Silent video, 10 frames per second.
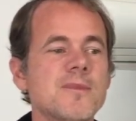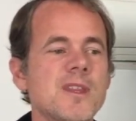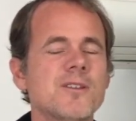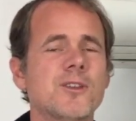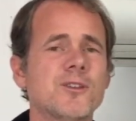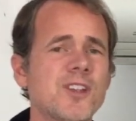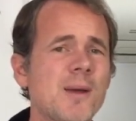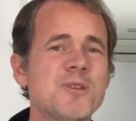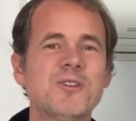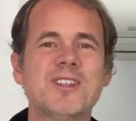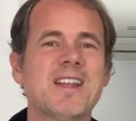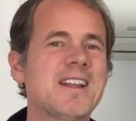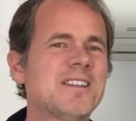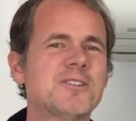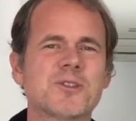So stop using
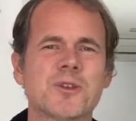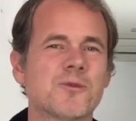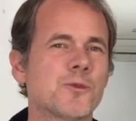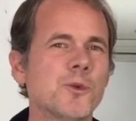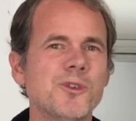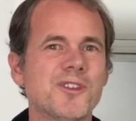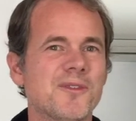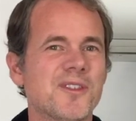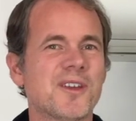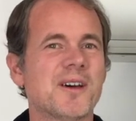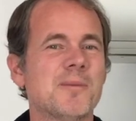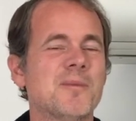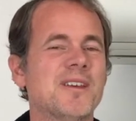any sort of rules of thumb.